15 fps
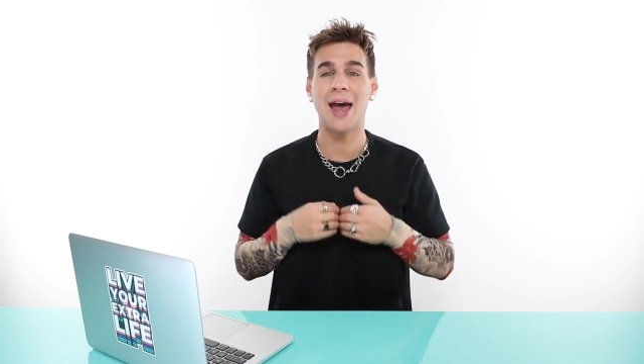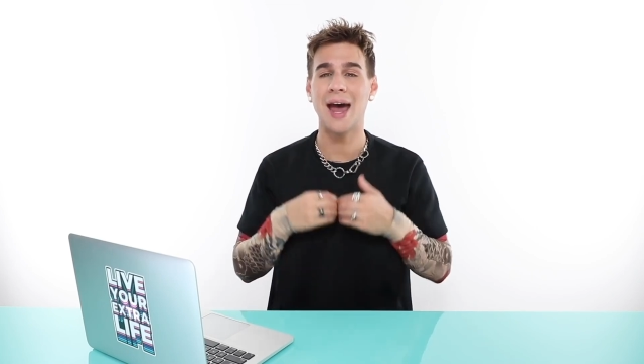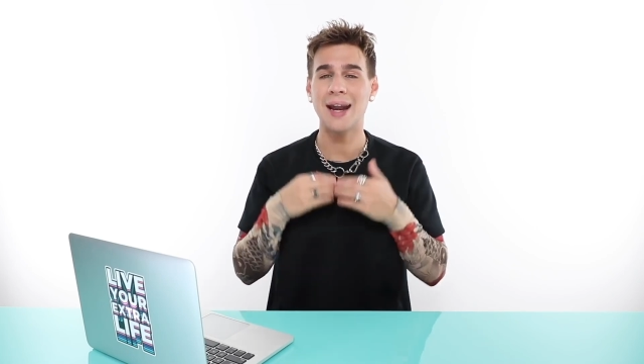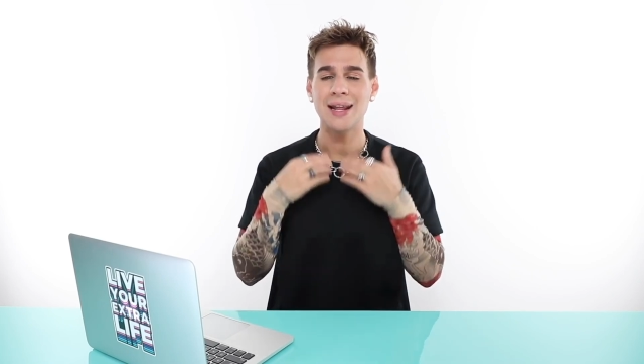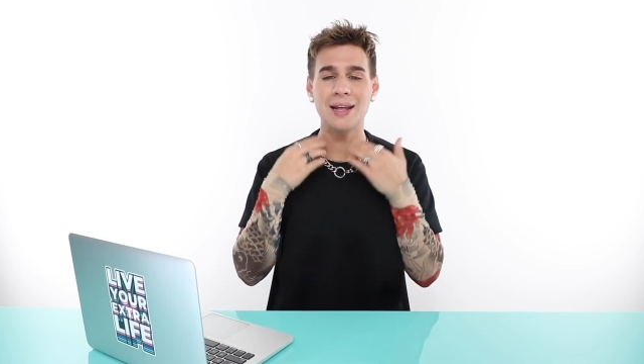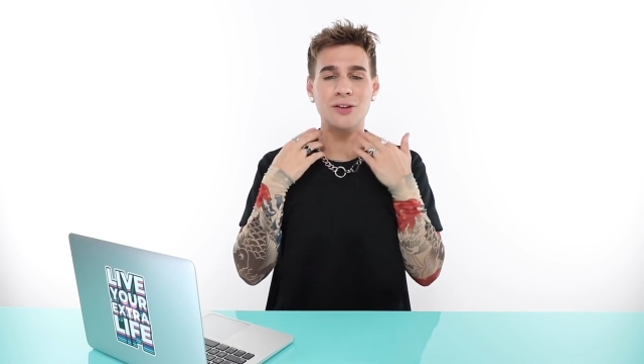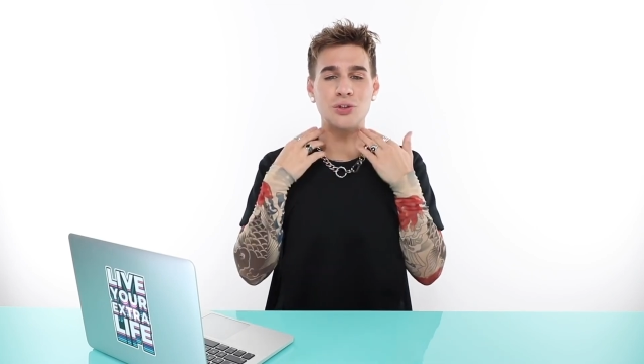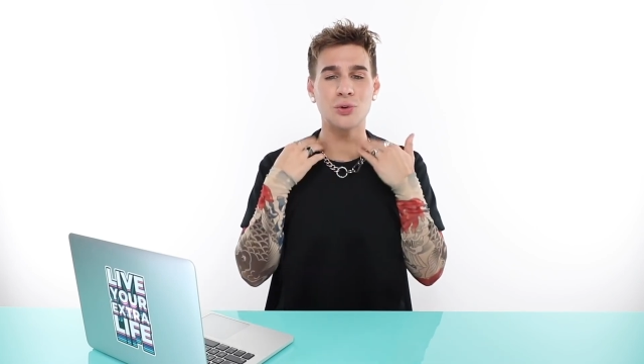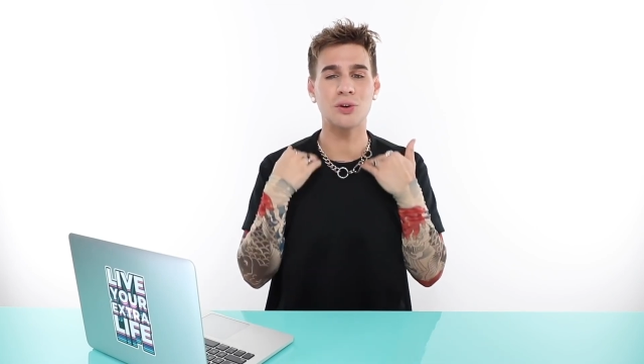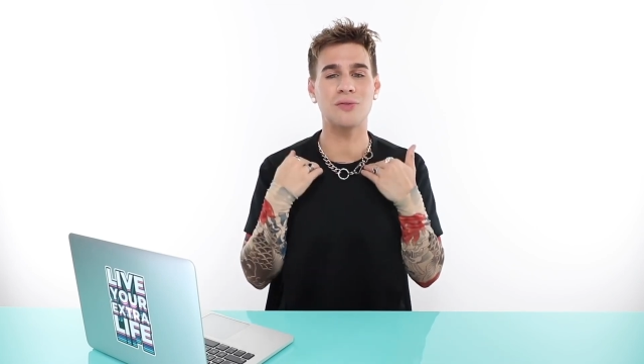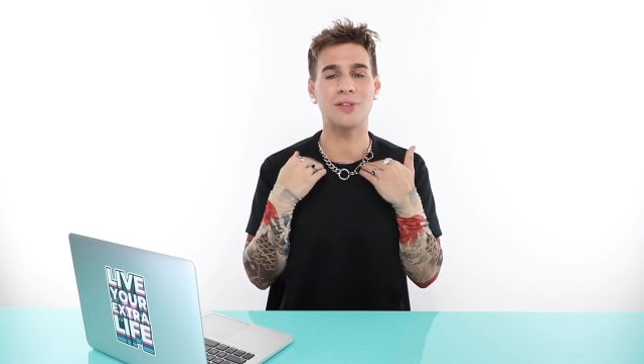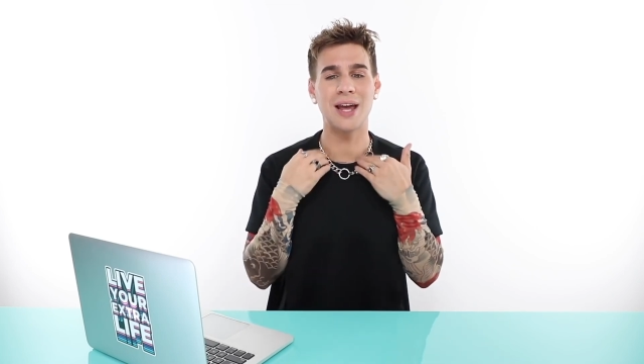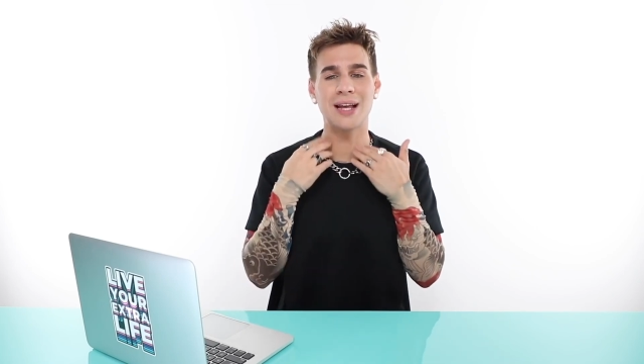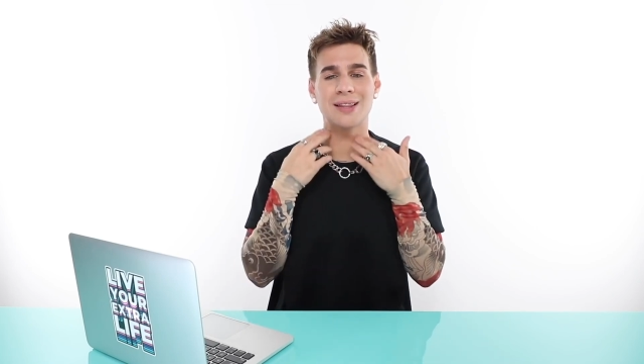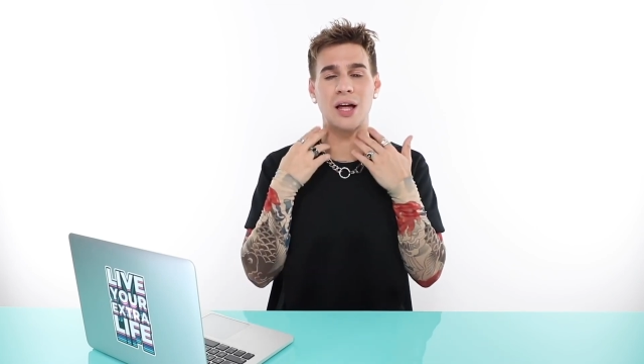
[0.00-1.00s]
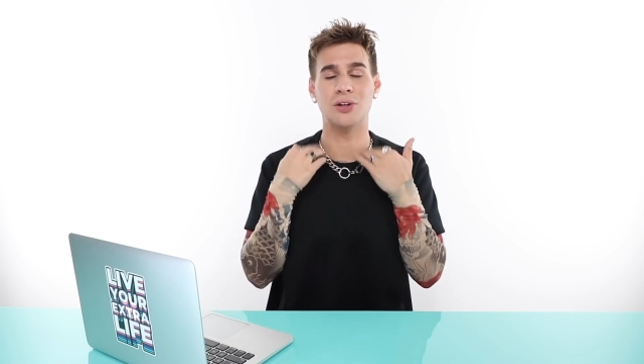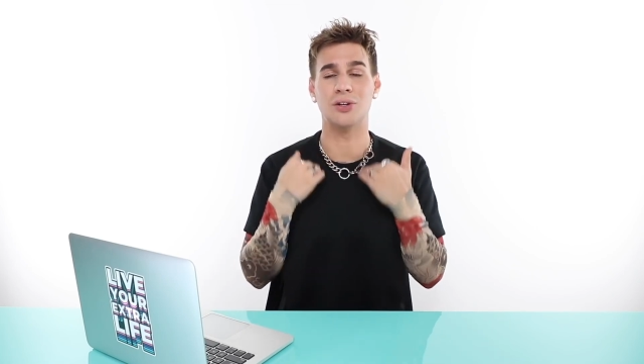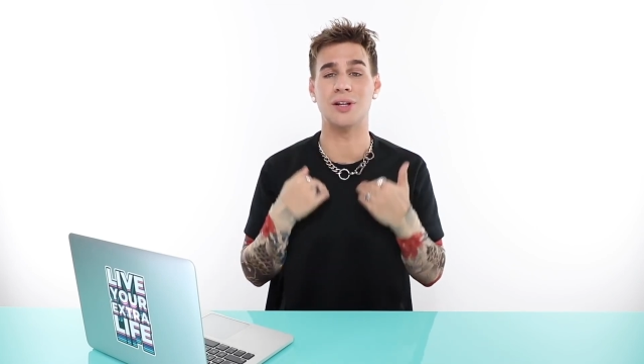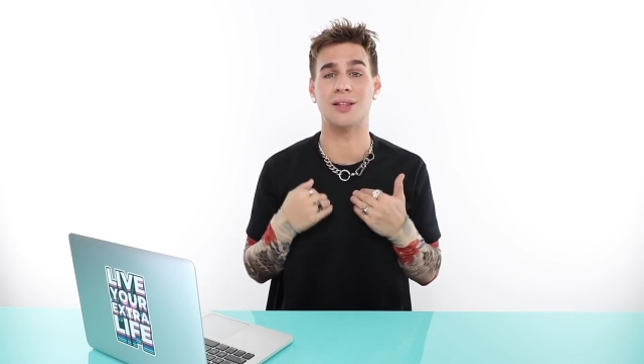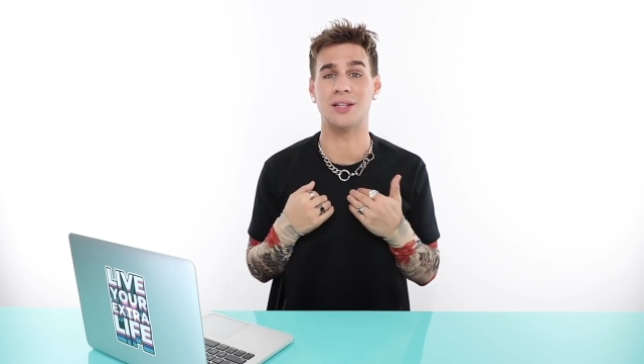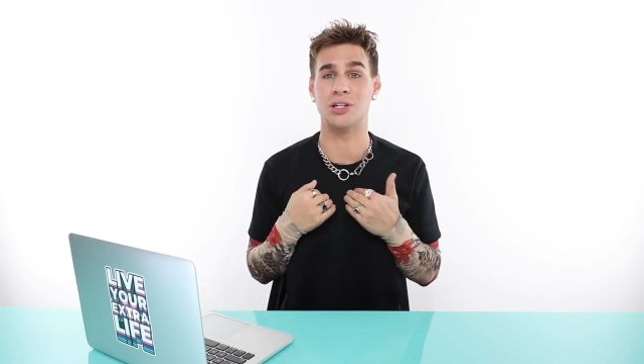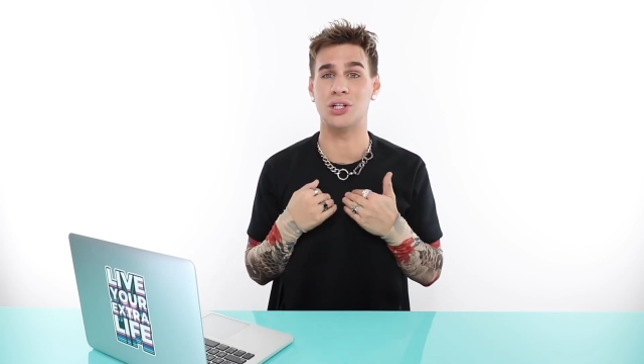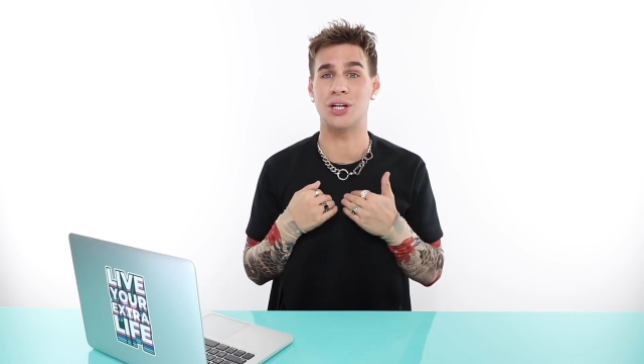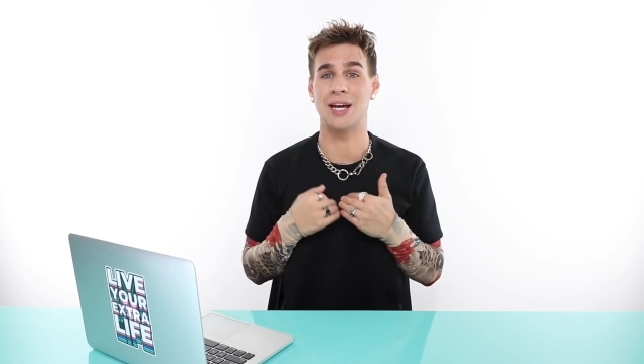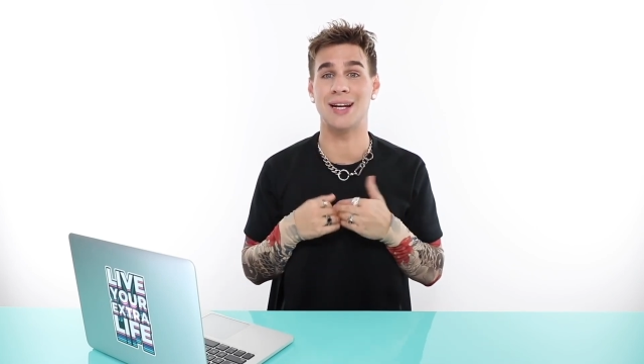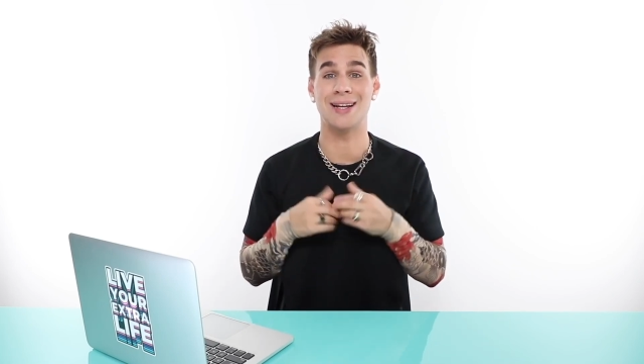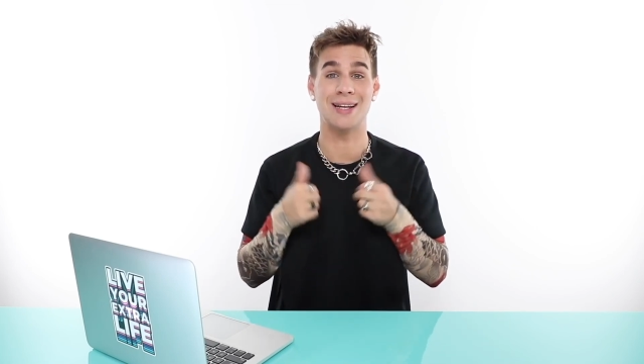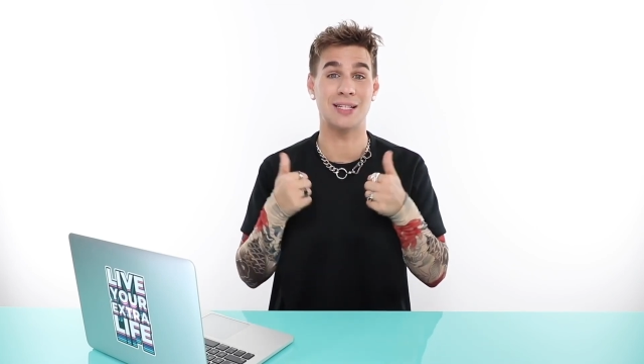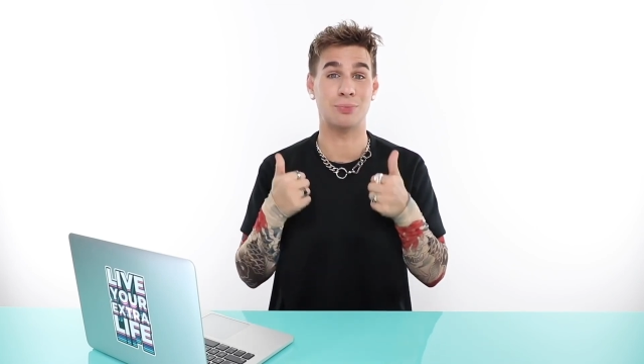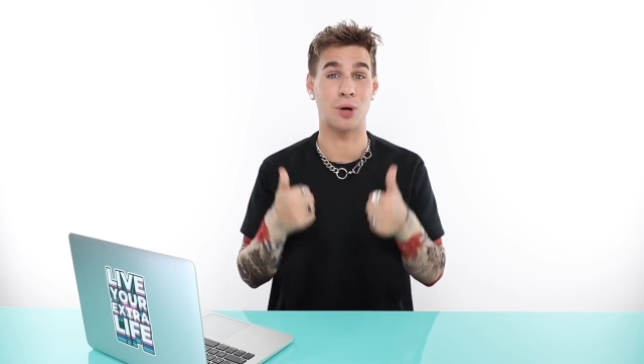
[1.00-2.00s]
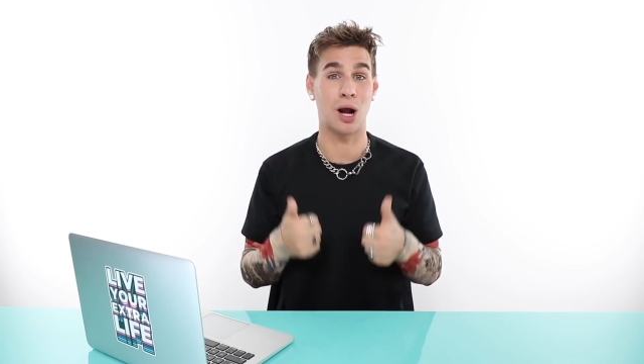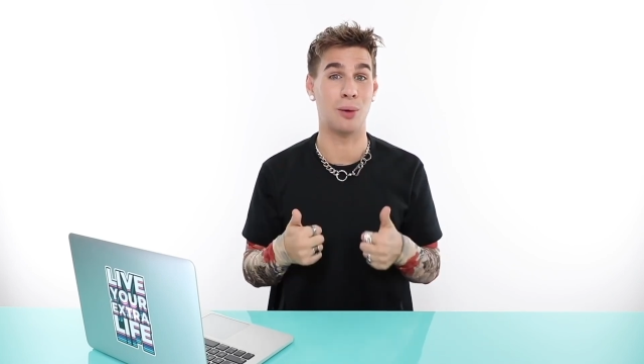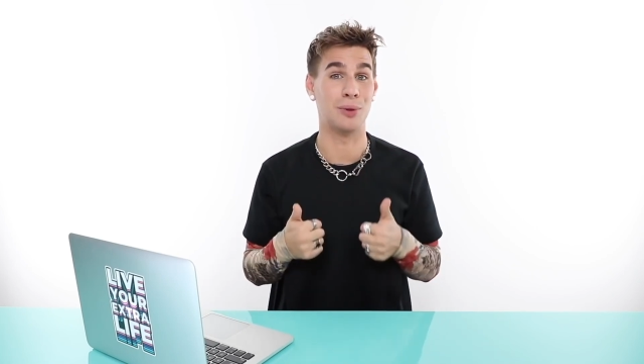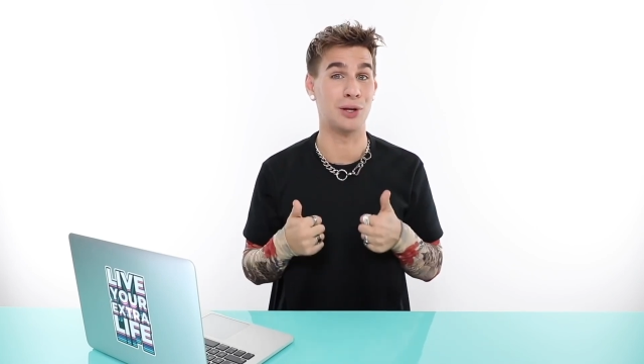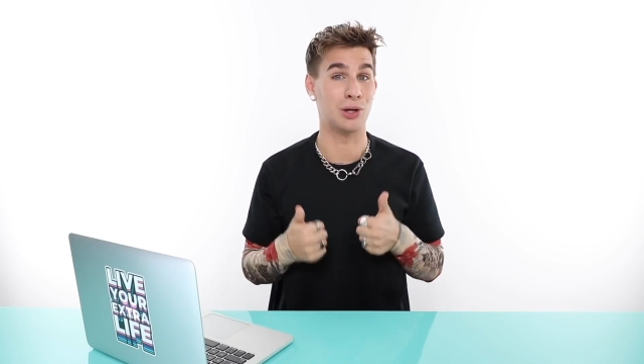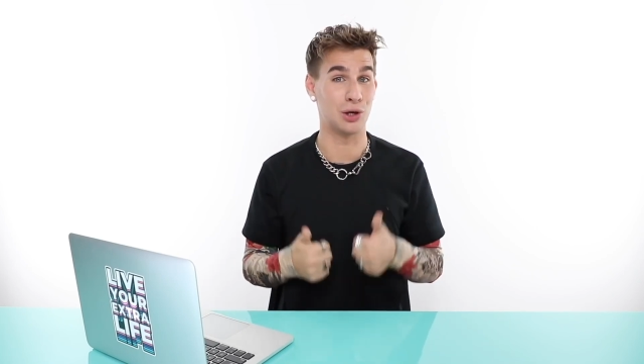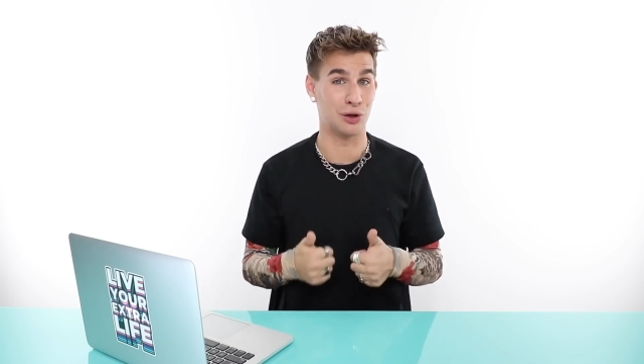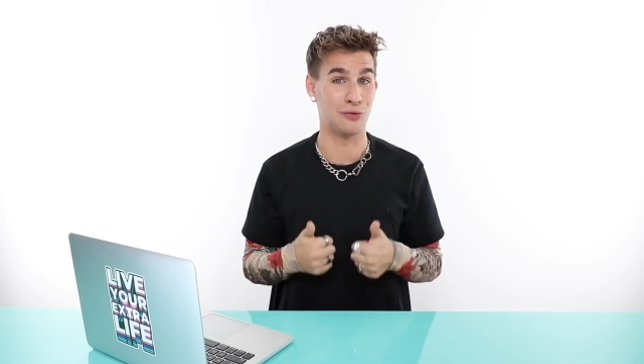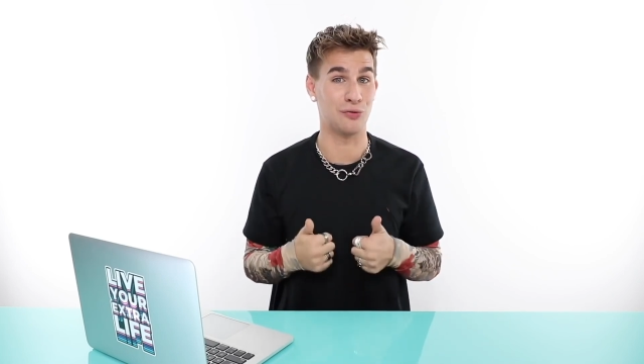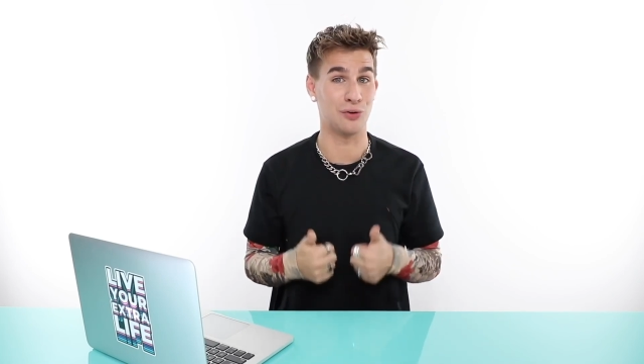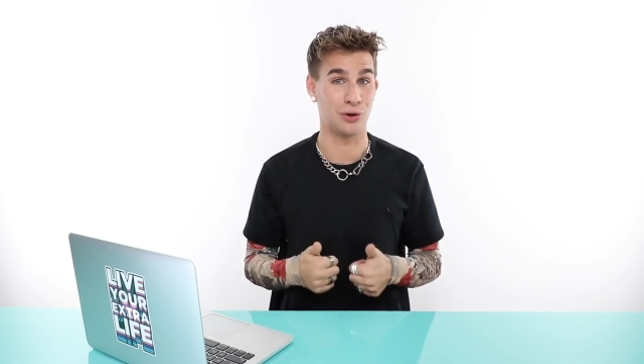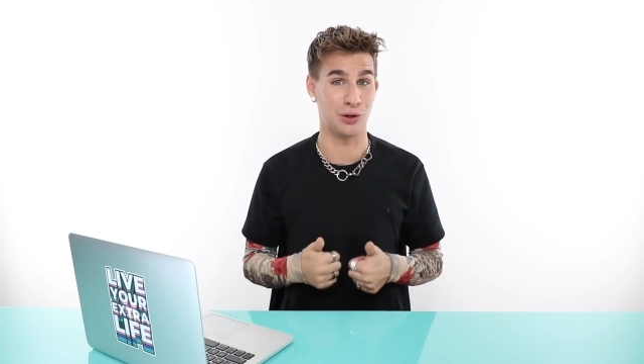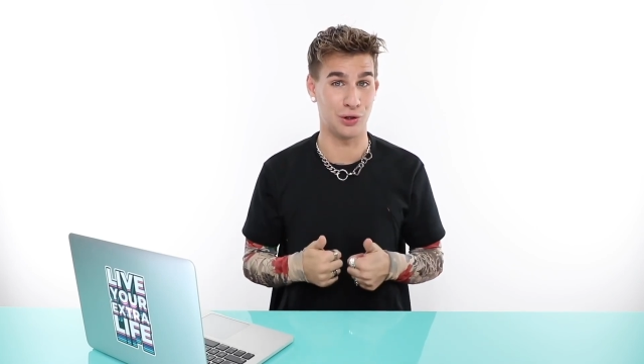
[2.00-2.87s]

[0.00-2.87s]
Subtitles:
Any sort of length underneath the chin is probably good for you.